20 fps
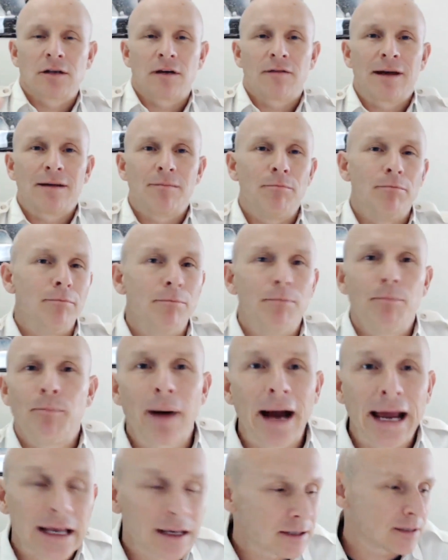I've had
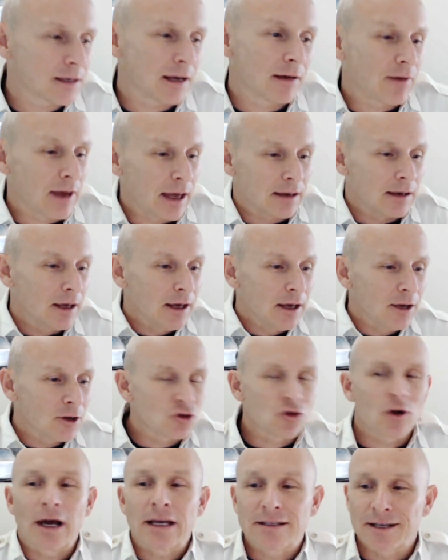bikes, I've had
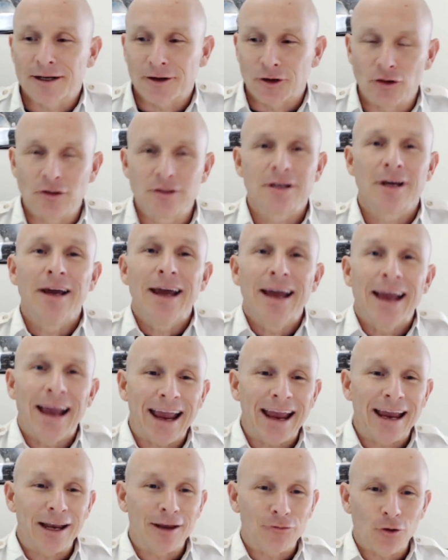tricycles.
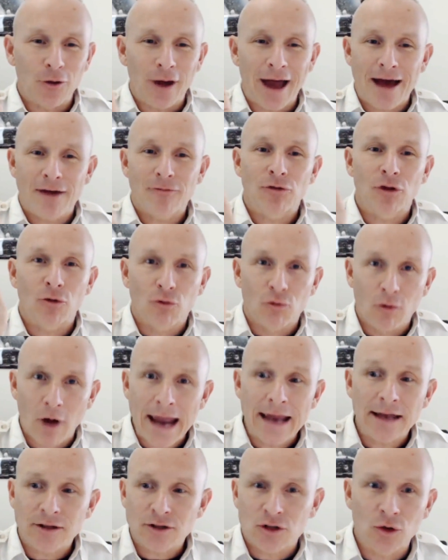And if you have the
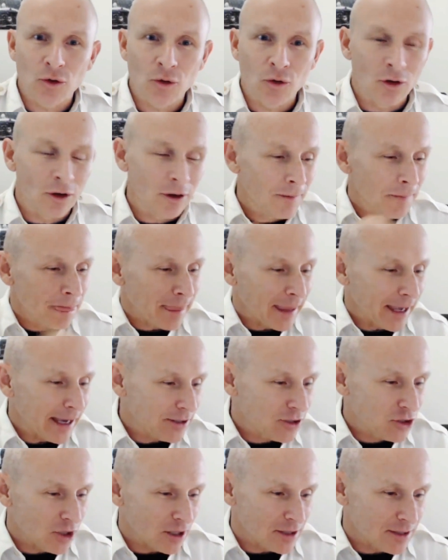right tool, you
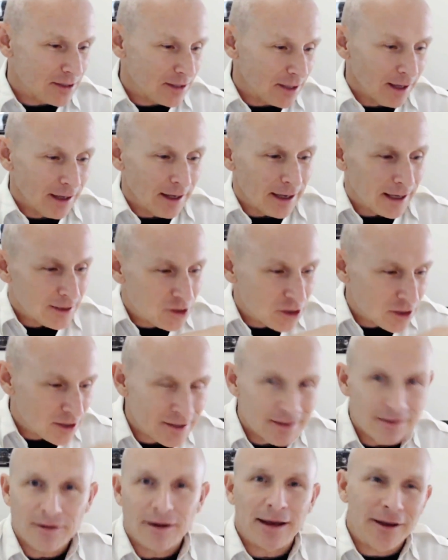just
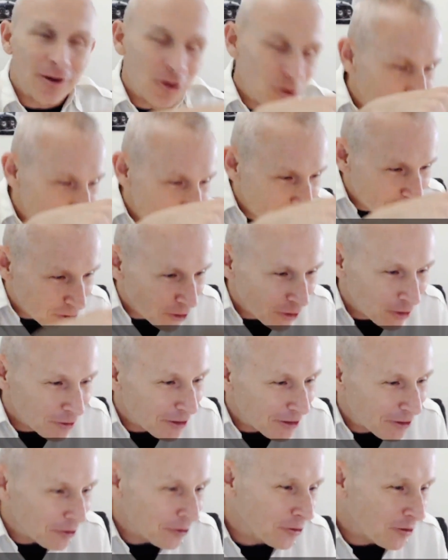turn the
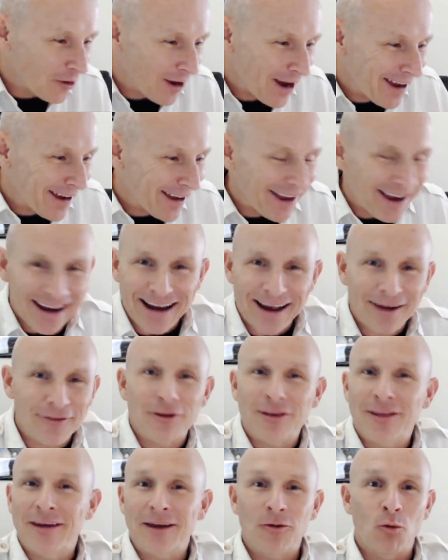little crank and
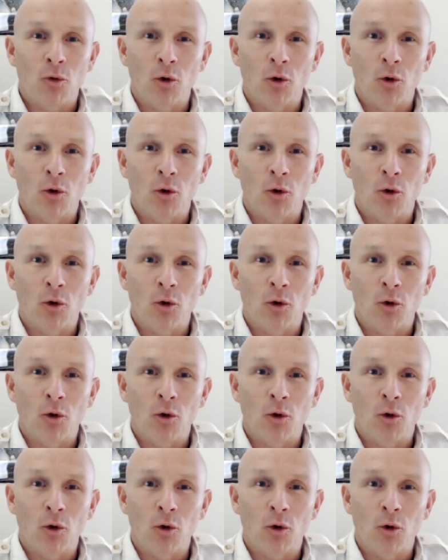everything